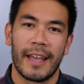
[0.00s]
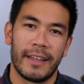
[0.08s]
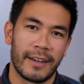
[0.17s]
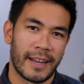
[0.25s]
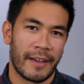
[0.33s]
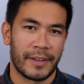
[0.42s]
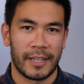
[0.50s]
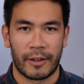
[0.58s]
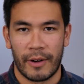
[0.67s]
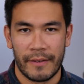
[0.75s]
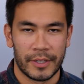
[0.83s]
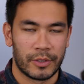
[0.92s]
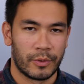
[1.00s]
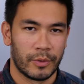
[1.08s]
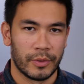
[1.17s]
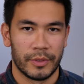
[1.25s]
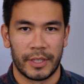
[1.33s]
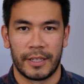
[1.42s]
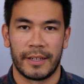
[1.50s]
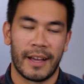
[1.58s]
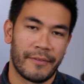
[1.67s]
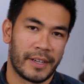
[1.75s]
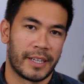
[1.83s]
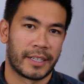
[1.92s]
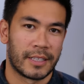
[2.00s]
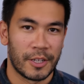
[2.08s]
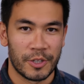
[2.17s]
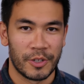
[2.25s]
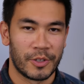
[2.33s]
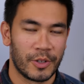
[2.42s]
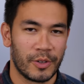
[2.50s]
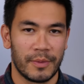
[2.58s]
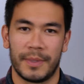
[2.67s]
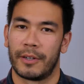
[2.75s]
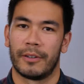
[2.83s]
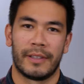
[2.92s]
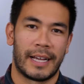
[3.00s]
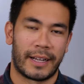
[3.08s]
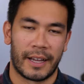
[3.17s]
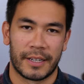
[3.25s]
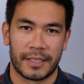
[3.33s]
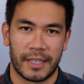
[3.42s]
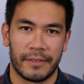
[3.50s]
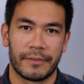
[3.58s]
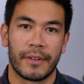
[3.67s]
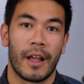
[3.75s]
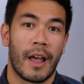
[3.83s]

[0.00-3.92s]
It didn't have any crevice tools. It didn't have any extension tubes or all that kind of stuff.